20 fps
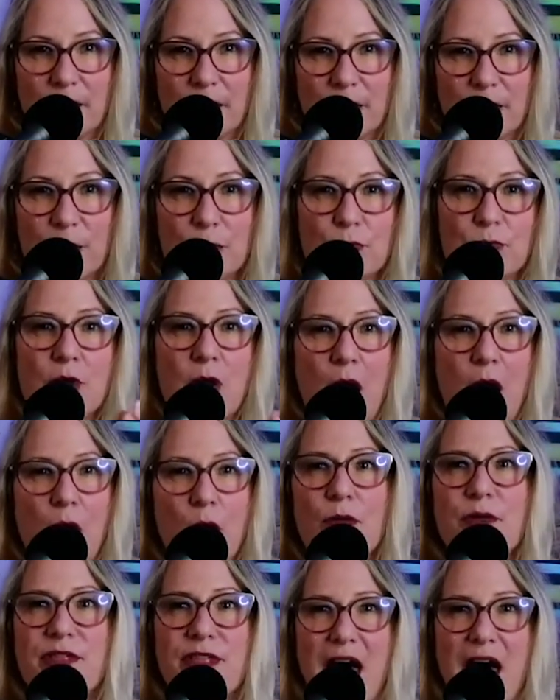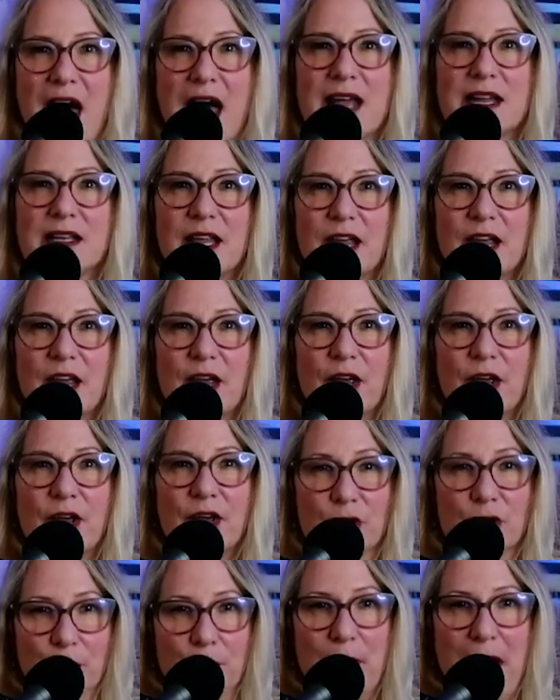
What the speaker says: You know that you're